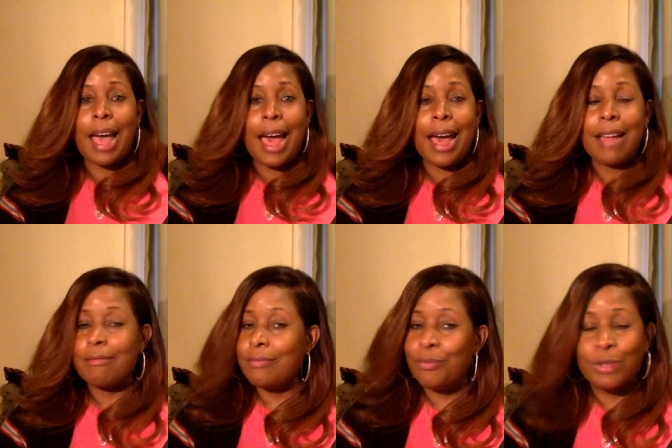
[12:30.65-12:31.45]
I
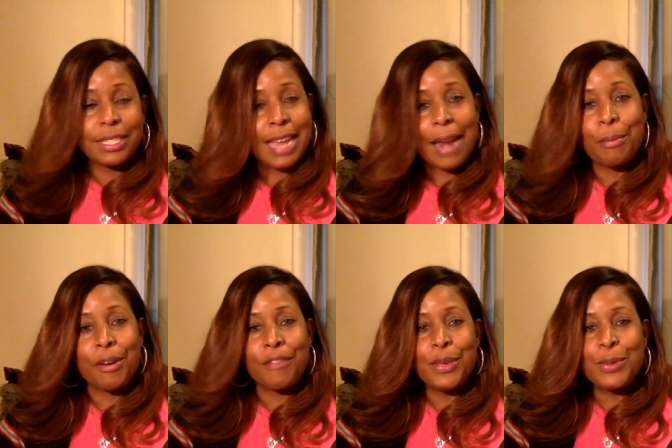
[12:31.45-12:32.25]
was not
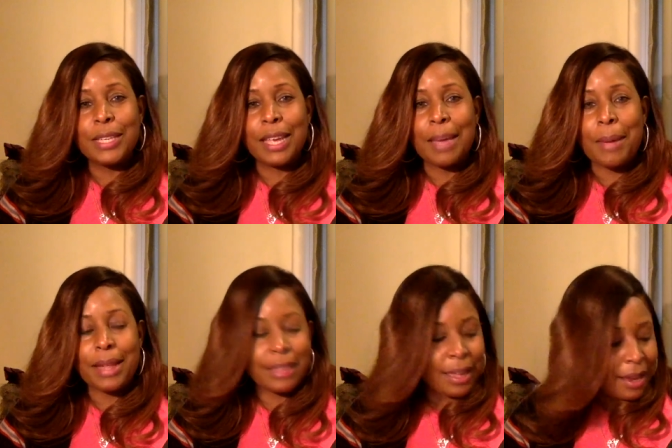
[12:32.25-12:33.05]
above using it
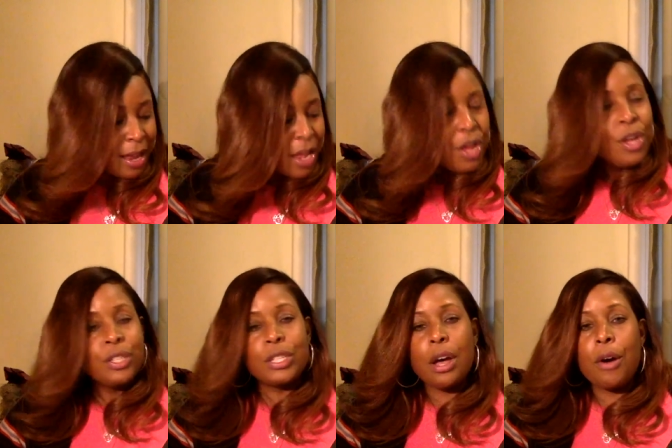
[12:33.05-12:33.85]
back then.
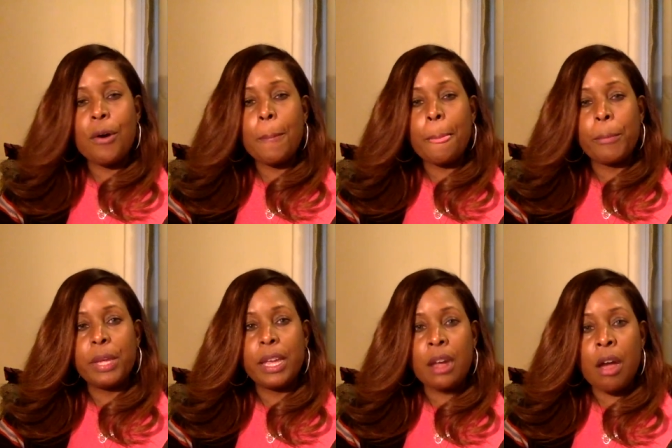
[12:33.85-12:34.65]
So
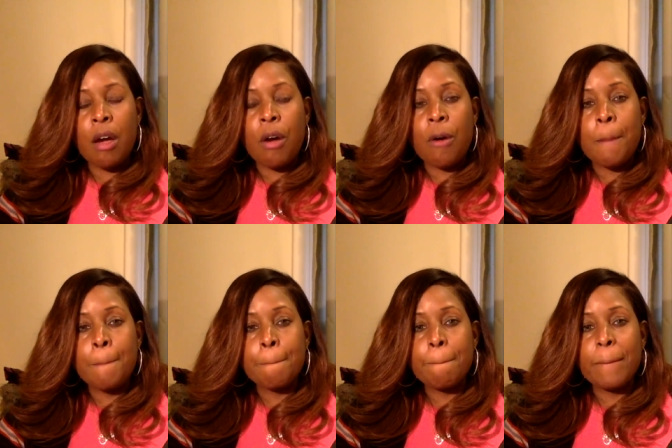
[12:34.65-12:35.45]
we get home,
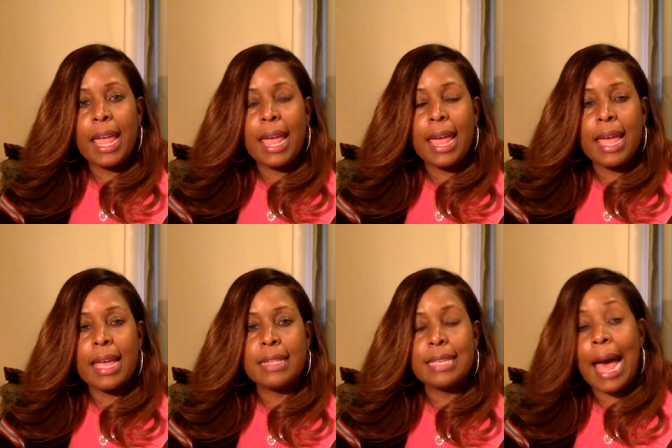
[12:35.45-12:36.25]

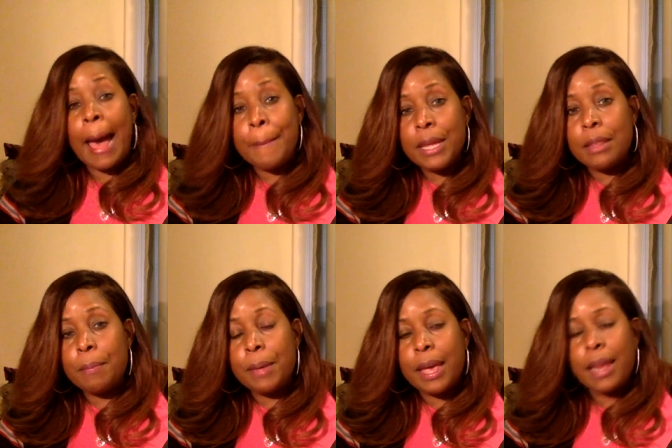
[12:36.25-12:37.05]
and I'm in the
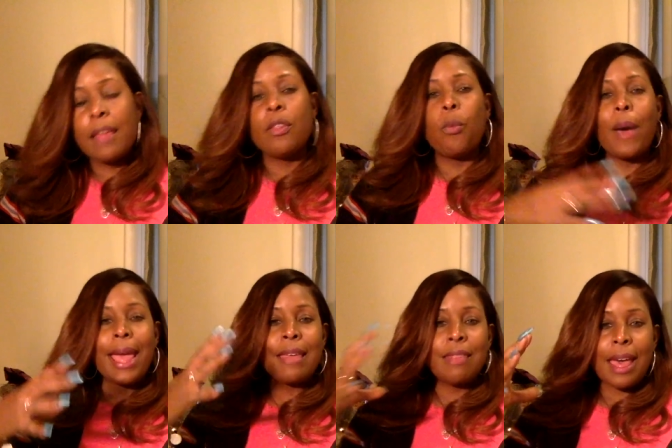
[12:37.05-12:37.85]
bed, and the
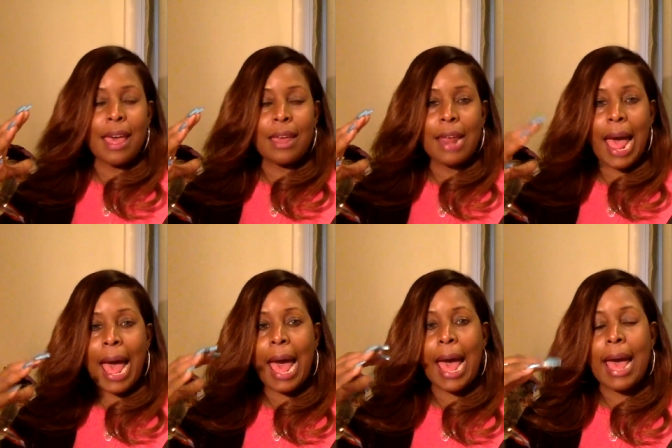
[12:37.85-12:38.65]
way that
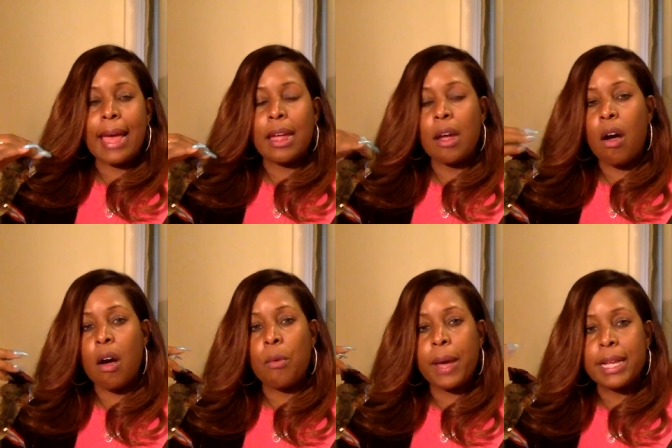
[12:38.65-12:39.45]
I
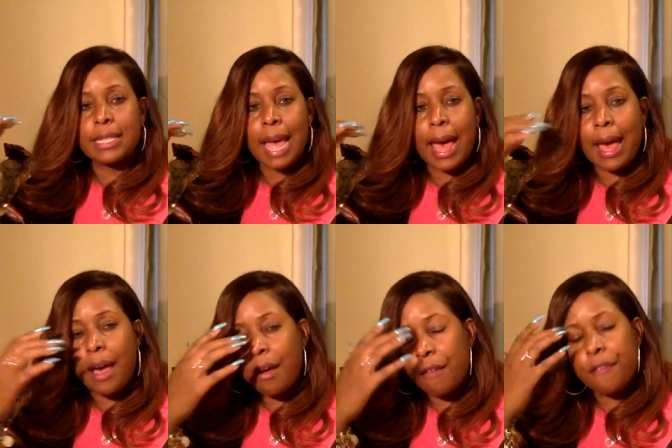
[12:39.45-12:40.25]
always
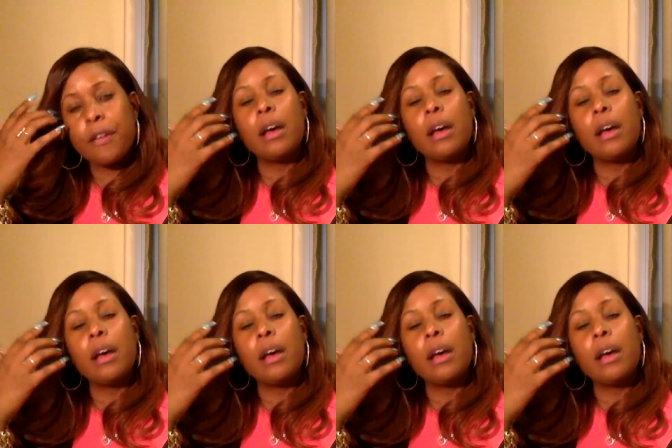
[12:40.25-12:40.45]
have,